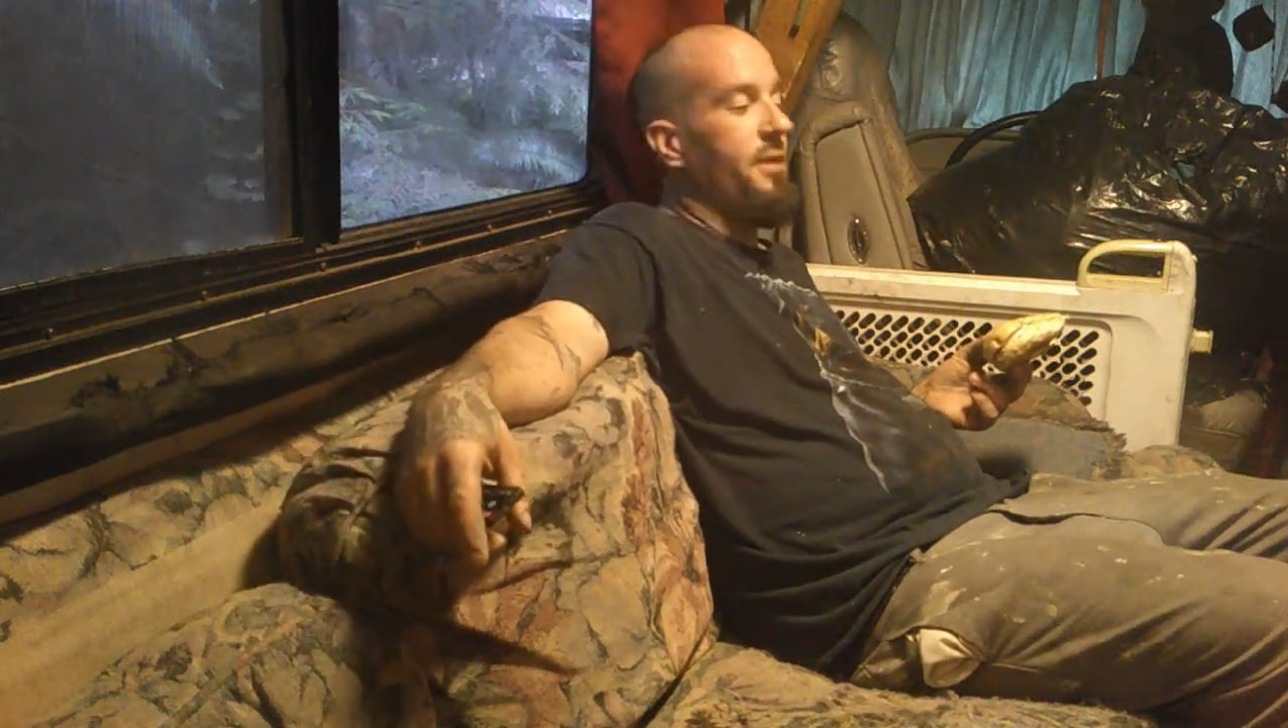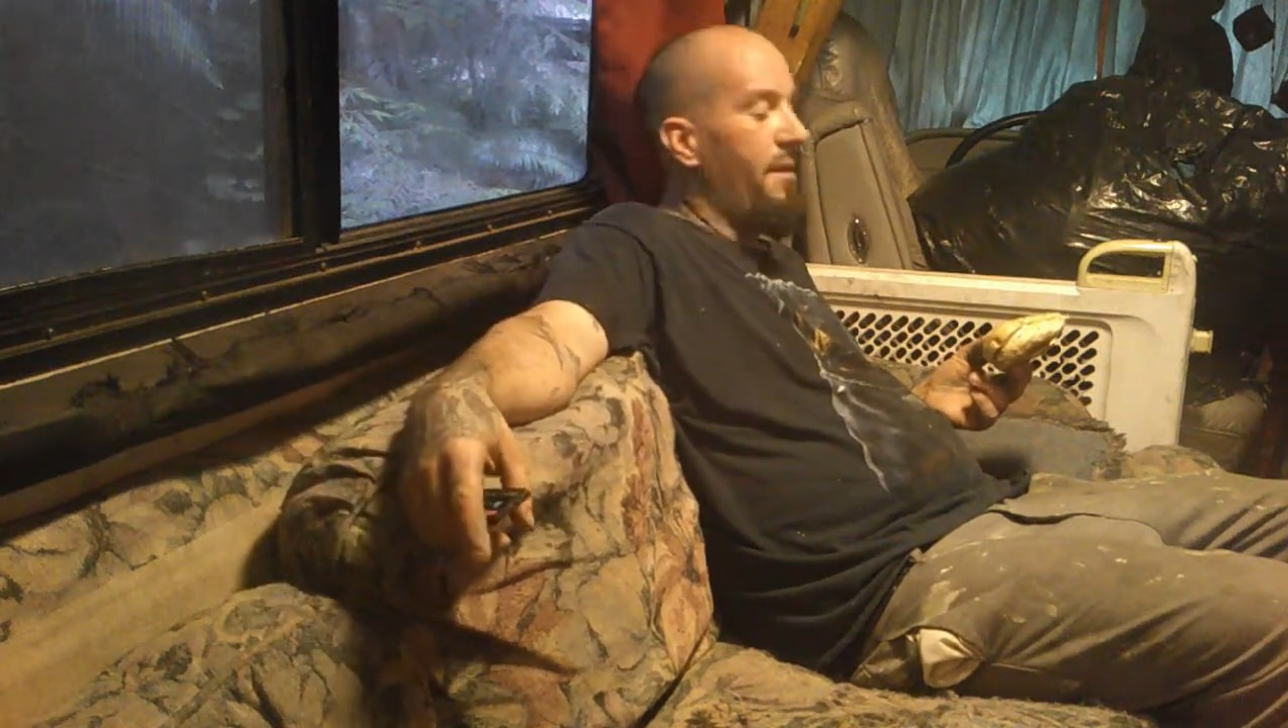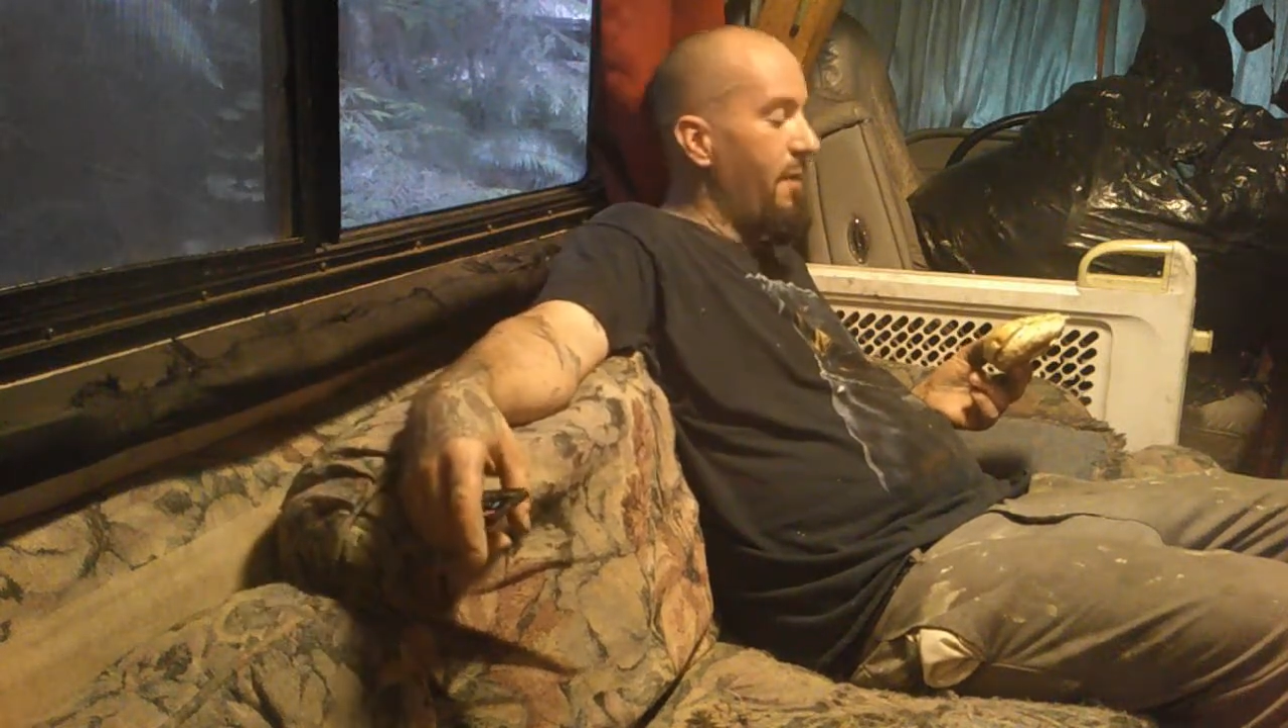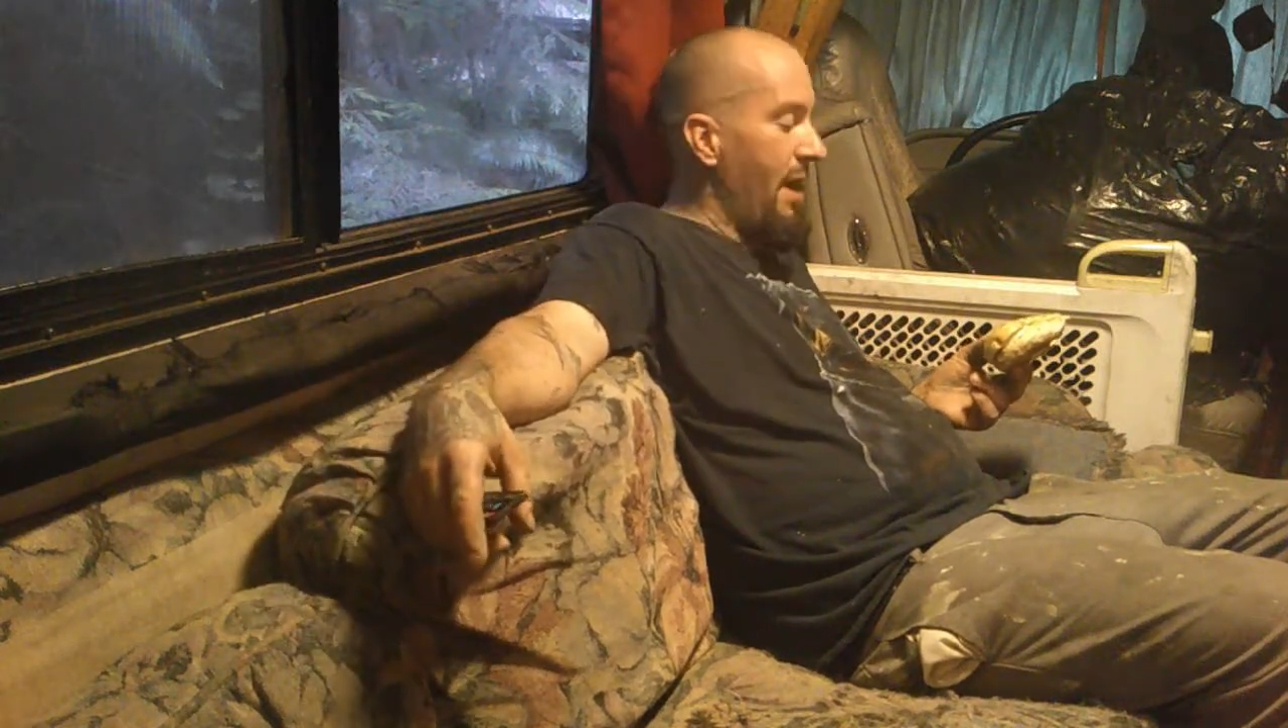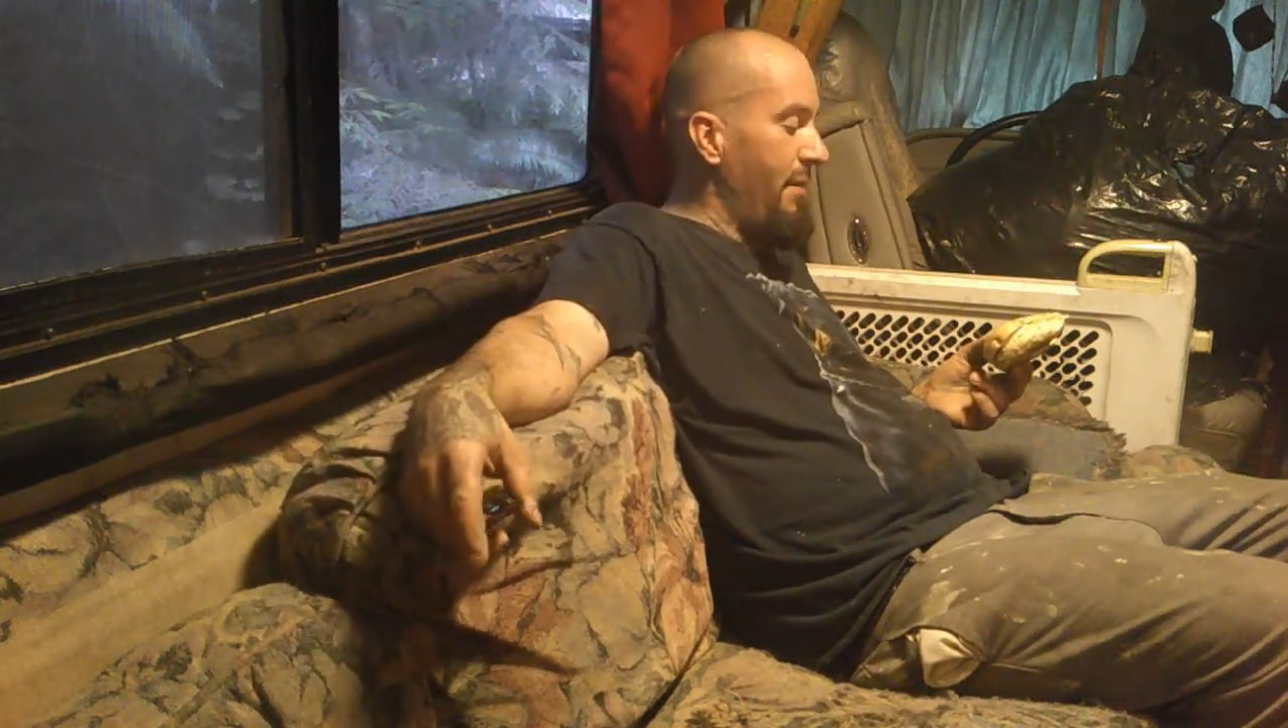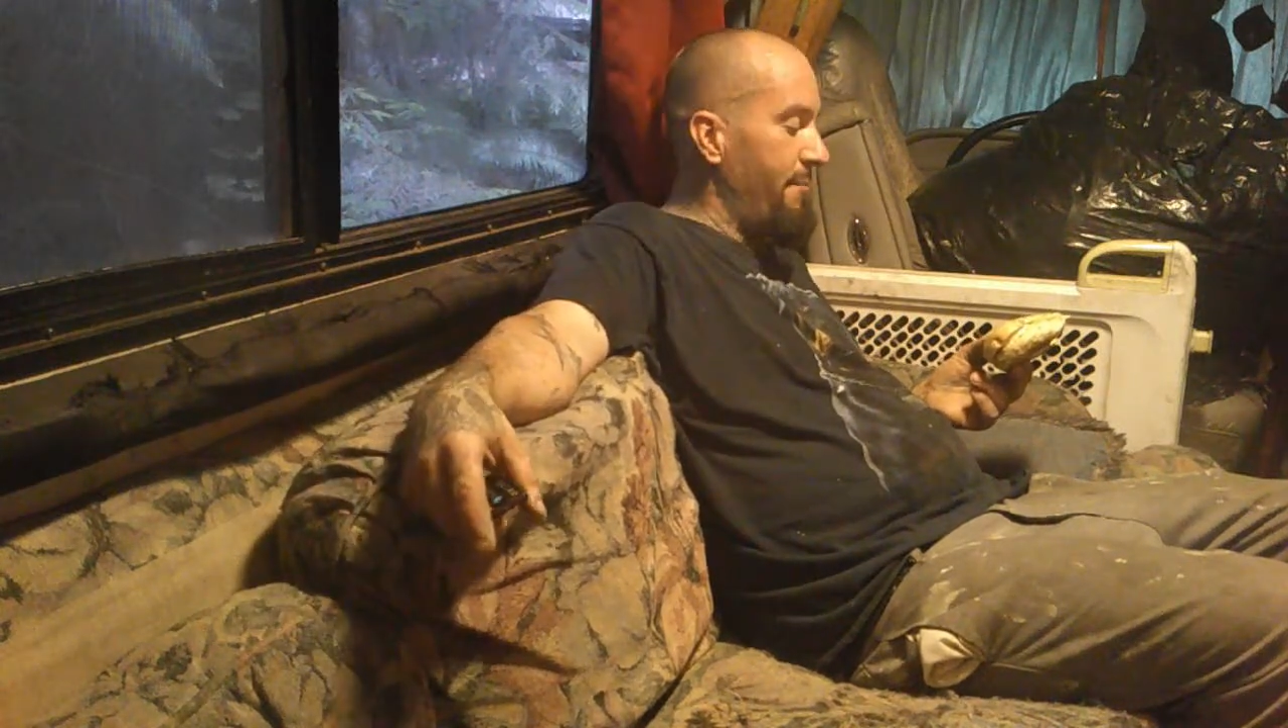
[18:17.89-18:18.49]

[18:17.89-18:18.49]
if we have any